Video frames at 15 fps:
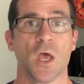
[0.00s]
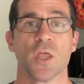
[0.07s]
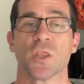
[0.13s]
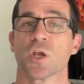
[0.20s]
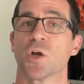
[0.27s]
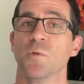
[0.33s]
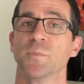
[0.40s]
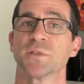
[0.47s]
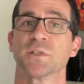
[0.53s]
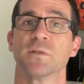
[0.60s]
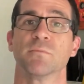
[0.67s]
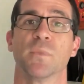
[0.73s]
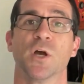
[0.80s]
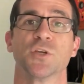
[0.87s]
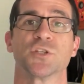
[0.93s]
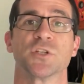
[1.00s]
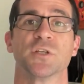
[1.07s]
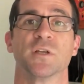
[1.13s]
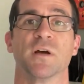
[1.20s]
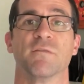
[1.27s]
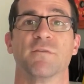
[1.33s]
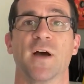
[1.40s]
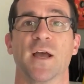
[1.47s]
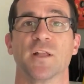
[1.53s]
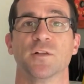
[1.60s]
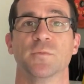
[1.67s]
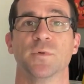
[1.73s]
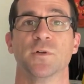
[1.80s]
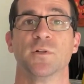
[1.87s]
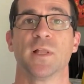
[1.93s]
The composite motion
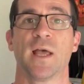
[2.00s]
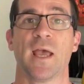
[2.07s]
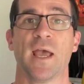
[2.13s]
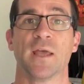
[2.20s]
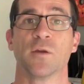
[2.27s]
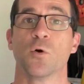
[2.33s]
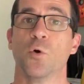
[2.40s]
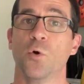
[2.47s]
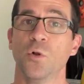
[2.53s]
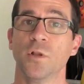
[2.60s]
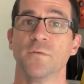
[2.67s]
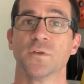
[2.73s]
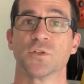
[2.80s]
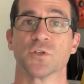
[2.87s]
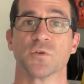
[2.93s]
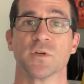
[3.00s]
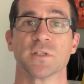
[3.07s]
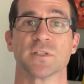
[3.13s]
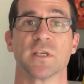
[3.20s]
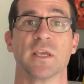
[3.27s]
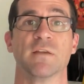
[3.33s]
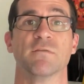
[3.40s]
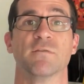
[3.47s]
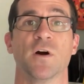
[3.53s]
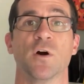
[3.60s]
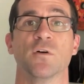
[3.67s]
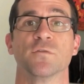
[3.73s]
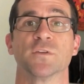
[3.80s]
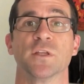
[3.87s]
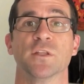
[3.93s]
available at all of the joints
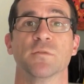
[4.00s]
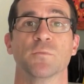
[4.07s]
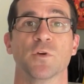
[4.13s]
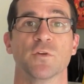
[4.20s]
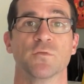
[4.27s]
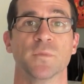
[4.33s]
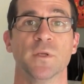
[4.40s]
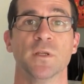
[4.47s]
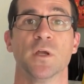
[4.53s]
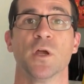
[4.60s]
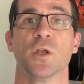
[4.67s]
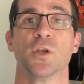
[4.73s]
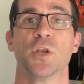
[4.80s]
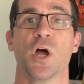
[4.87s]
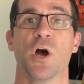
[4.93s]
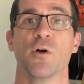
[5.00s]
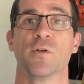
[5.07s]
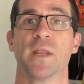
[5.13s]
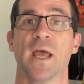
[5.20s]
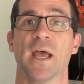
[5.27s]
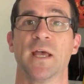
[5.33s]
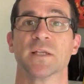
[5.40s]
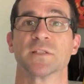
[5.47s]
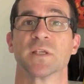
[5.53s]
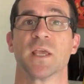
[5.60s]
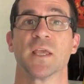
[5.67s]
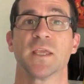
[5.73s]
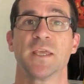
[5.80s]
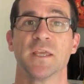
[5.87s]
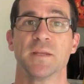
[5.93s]
involved in the movement, known as
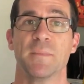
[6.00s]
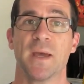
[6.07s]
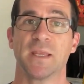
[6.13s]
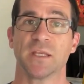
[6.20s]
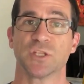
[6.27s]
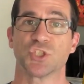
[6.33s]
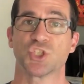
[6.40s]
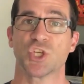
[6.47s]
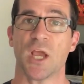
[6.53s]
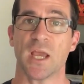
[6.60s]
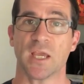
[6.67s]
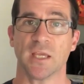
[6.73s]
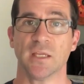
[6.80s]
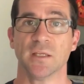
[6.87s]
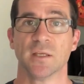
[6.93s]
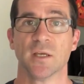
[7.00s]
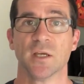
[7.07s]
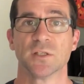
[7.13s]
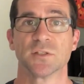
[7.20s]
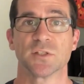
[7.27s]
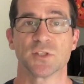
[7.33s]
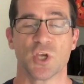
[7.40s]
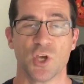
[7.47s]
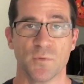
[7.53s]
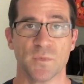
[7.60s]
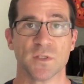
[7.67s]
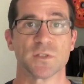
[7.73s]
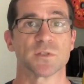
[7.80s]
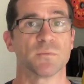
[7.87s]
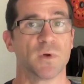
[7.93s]
kinematic chain,
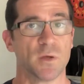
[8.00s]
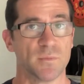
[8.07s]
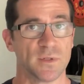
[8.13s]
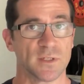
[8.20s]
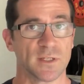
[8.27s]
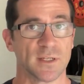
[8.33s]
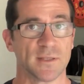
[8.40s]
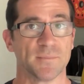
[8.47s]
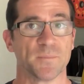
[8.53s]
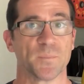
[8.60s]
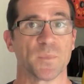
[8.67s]
determines mobility.